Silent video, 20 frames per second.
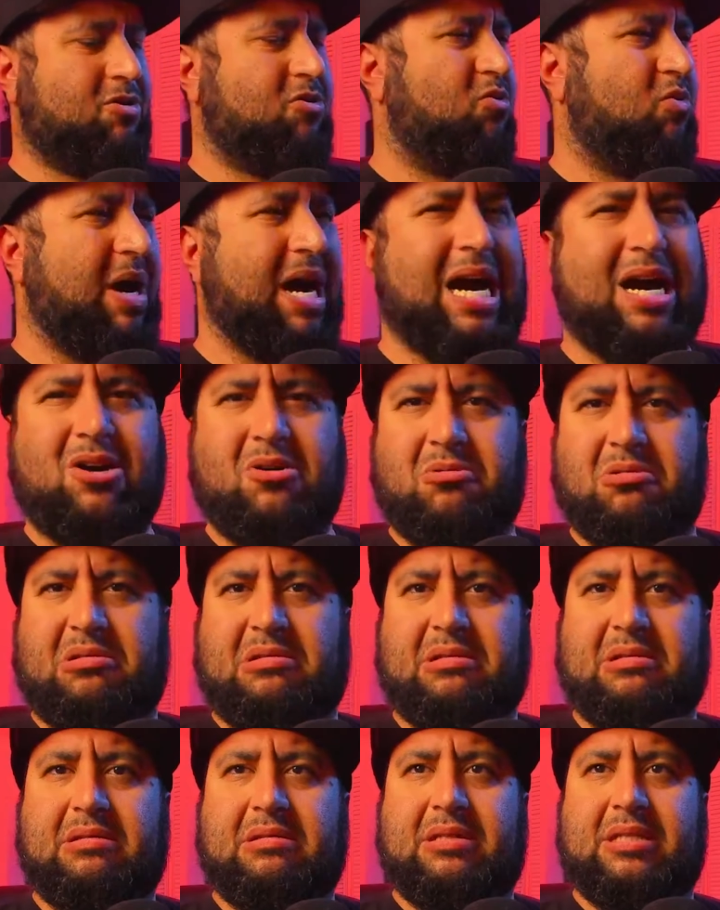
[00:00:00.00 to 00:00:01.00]
Wow.
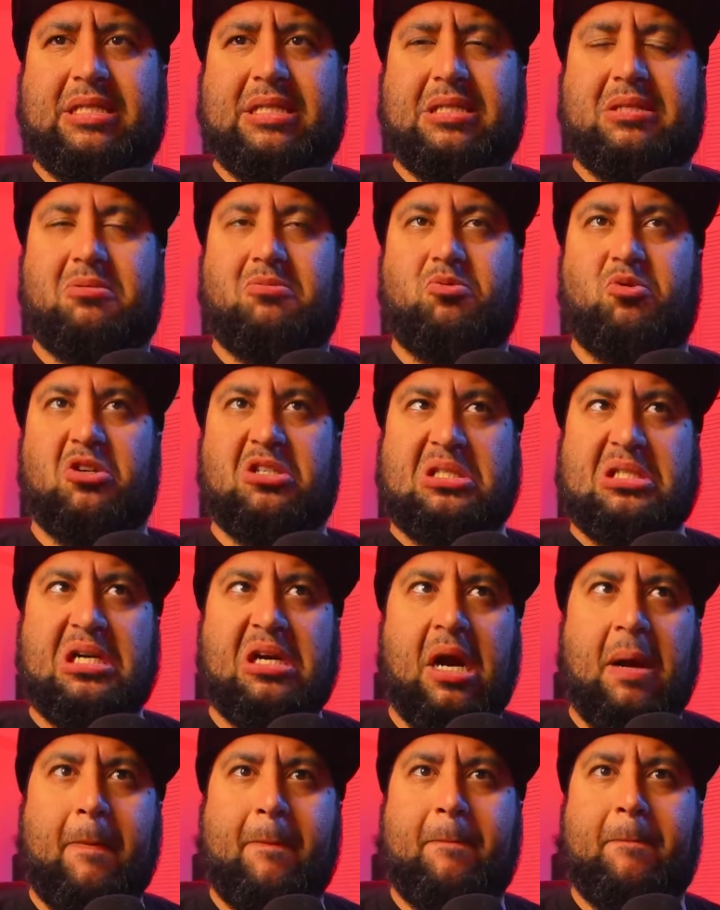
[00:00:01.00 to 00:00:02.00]
Was
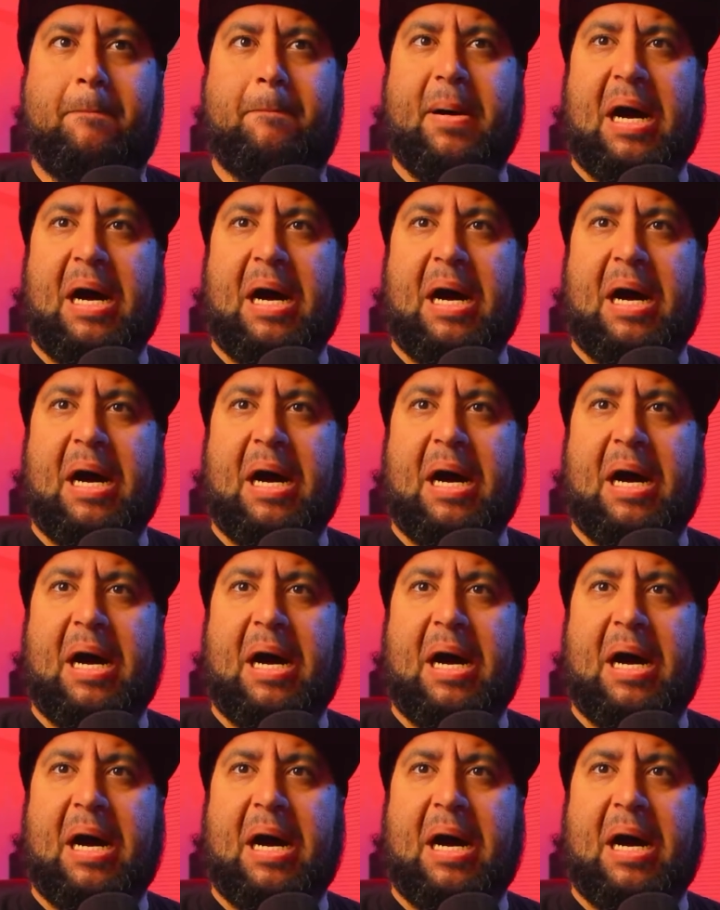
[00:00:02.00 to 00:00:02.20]
there a